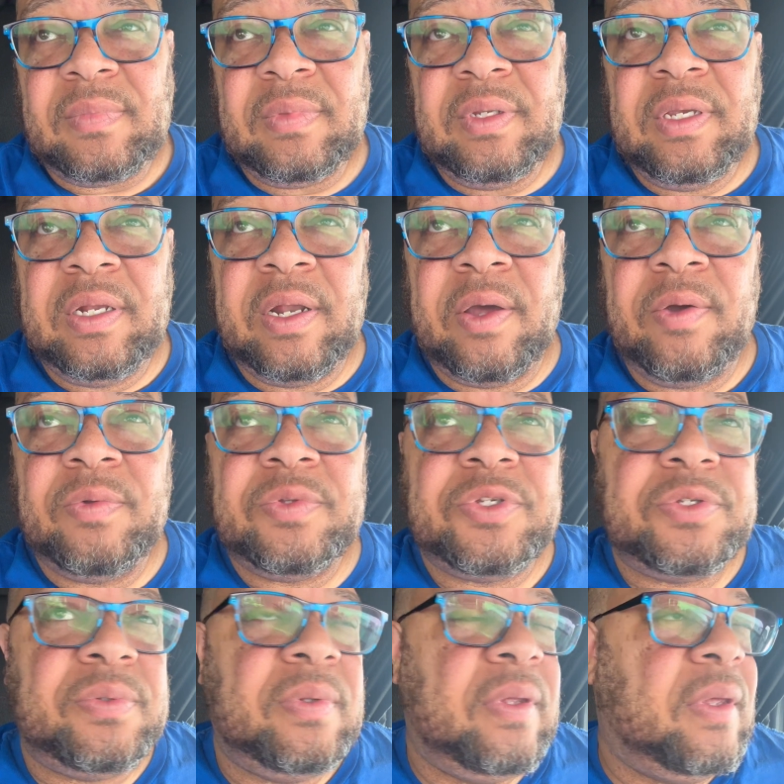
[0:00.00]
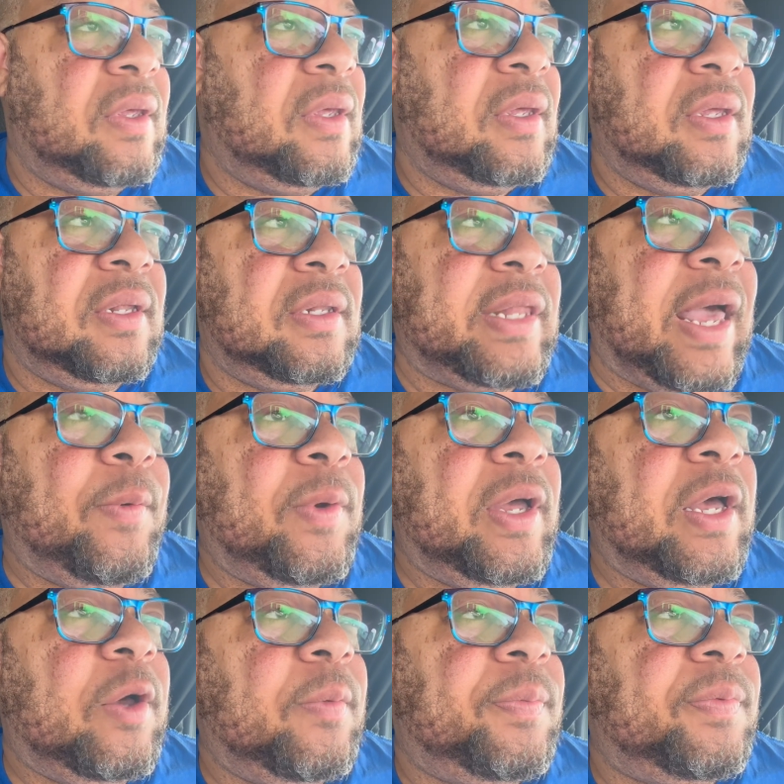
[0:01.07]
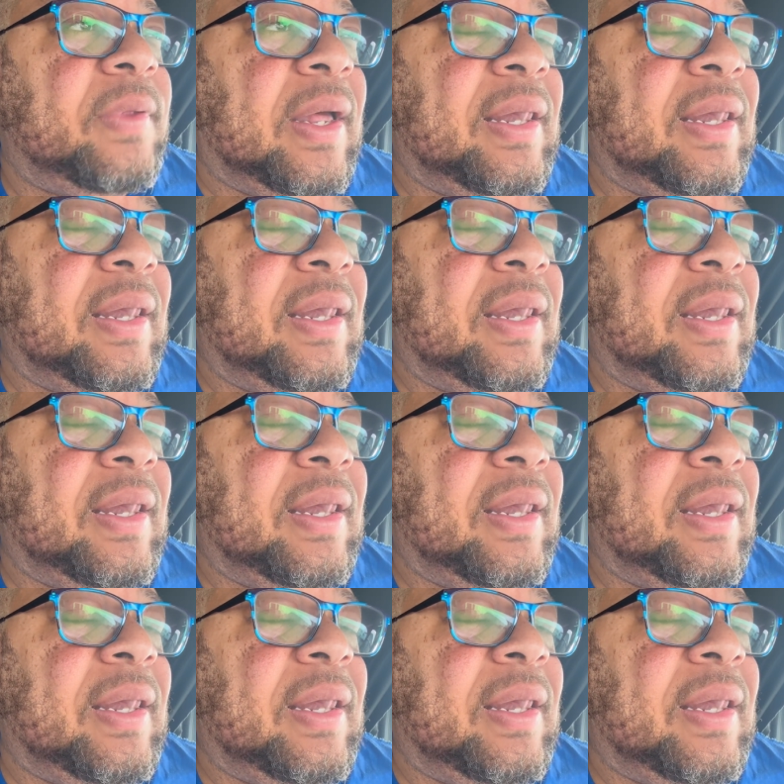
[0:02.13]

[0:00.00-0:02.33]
You know, that will help a